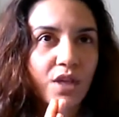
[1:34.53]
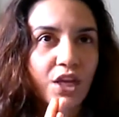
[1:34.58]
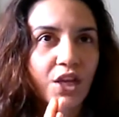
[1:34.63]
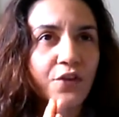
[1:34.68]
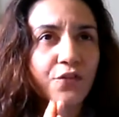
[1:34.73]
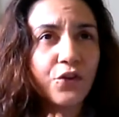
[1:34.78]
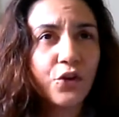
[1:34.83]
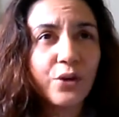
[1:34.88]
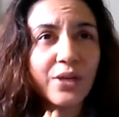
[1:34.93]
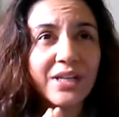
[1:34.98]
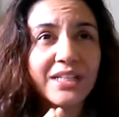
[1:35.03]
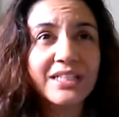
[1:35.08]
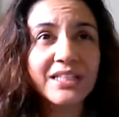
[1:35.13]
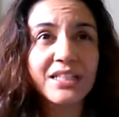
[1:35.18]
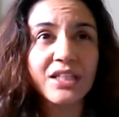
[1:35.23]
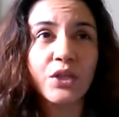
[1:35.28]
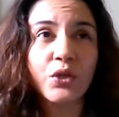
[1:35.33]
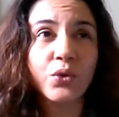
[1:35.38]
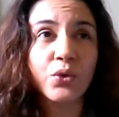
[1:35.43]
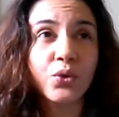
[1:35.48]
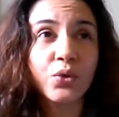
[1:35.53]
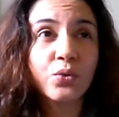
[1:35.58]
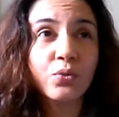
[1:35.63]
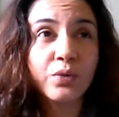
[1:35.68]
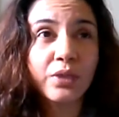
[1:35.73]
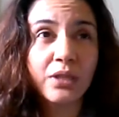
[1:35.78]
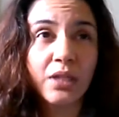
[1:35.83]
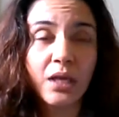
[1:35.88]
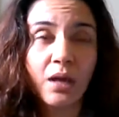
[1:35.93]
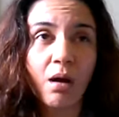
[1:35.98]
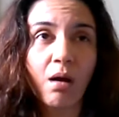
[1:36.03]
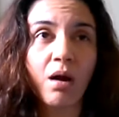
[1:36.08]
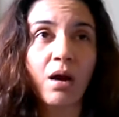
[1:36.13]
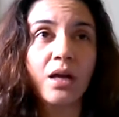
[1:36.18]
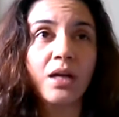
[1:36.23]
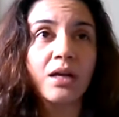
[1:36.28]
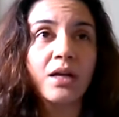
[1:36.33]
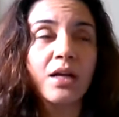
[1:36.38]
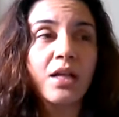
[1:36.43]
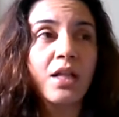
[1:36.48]
if you can see who you really
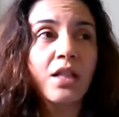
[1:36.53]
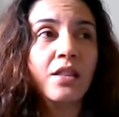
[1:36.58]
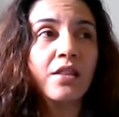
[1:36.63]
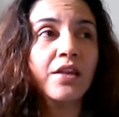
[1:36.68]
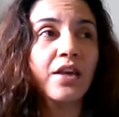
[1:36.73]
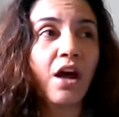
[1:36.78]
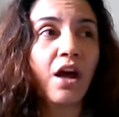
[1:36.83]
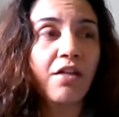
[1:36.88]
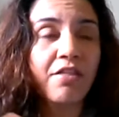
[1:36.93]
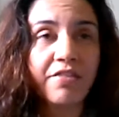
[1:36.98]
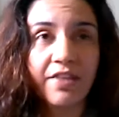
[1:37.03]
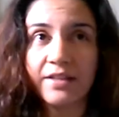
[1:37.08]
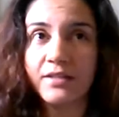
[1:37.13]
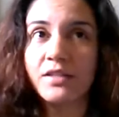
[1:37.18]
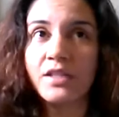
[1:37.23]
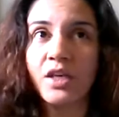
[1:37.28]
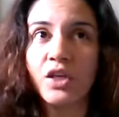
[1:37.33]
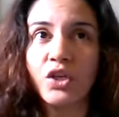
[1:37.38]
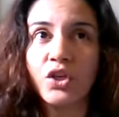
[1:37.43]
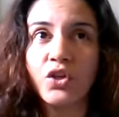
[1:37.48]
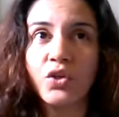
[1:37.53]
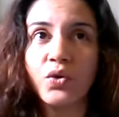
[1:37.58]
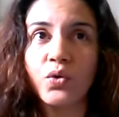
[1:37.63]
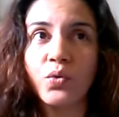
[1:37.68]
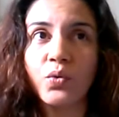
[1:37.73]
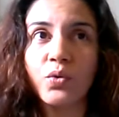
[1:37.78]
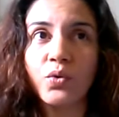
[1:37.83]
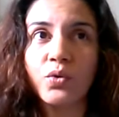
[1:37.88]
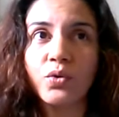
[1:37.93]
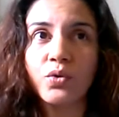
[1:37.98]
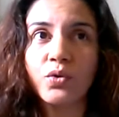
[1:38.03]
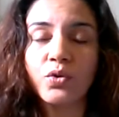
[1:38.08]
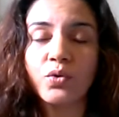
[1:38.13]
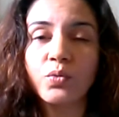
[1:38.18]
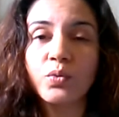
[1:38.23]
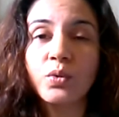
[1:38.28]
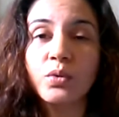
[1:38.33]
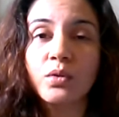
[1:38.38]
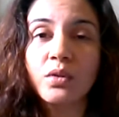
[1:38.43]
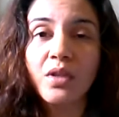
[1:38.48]
are, the authentic you,
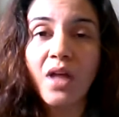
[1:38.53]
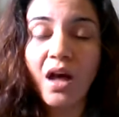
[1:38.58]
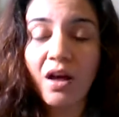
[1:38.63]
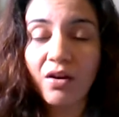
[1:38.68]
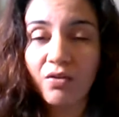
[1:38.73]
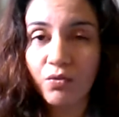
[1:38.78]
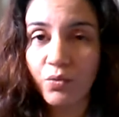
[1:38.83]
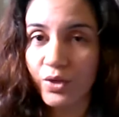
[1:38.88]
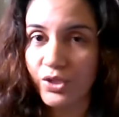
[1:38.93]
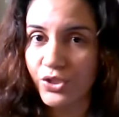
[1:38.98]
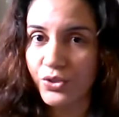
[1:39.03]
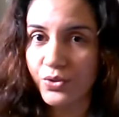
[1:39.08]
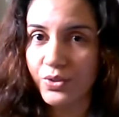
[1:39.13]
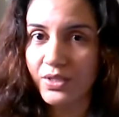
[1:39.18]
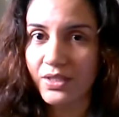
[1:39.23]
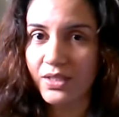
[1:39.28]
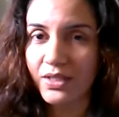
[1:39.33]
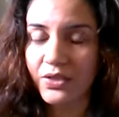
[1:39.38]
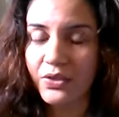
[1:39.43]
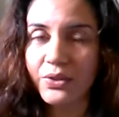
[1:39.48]
you will love what you see.